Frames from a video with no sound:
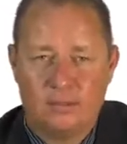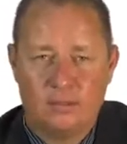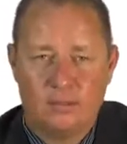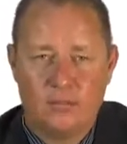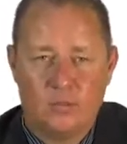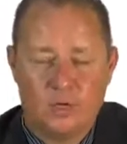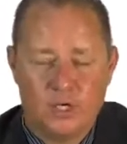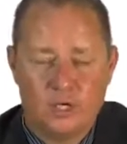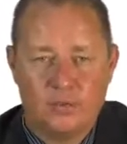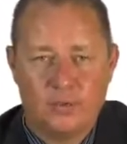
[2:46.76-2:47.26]

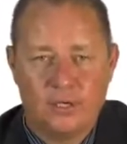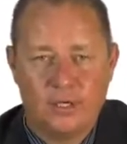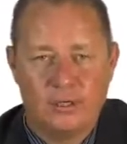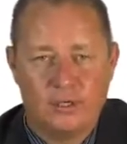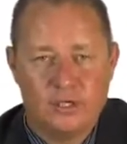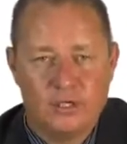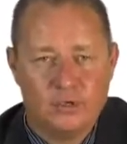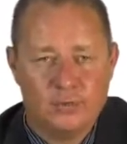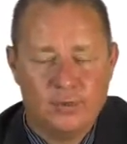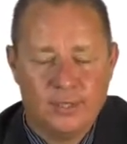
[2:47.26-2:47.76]
what we are
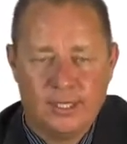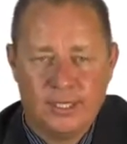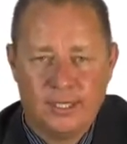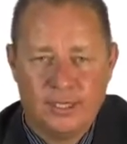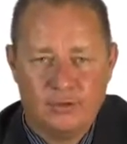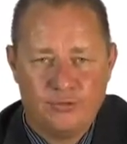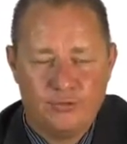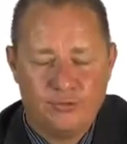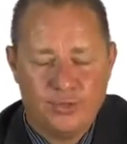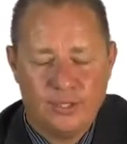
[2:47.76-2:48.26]
doing,
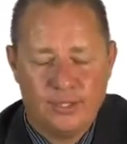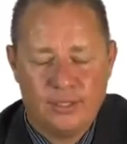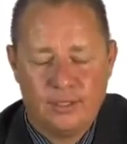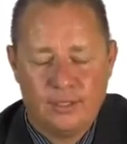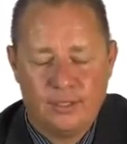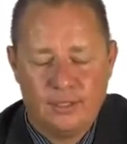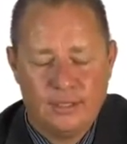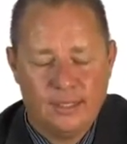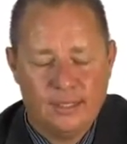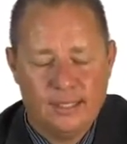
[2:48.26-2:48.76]
if we
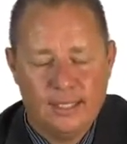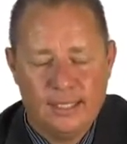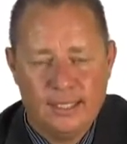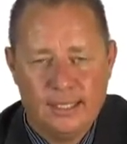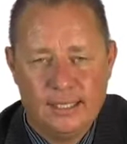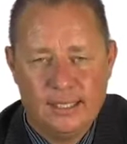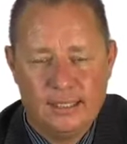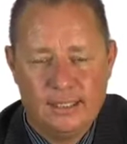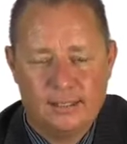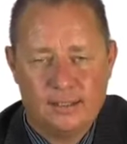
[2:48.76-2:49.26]
in
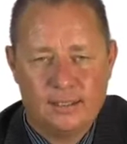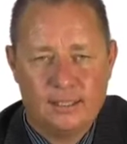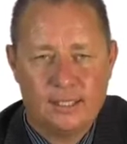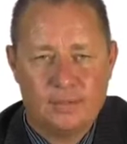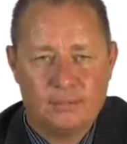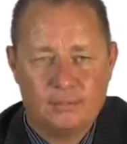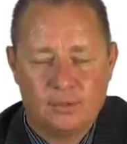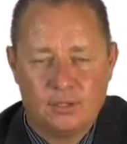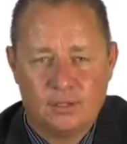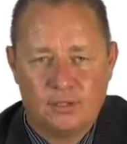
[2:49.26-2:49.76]
any
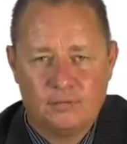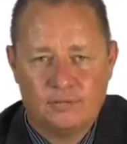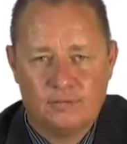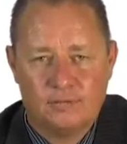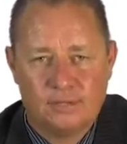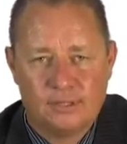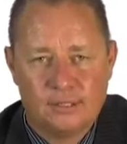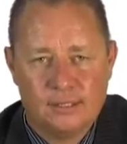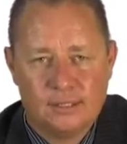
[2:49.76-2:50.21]
type of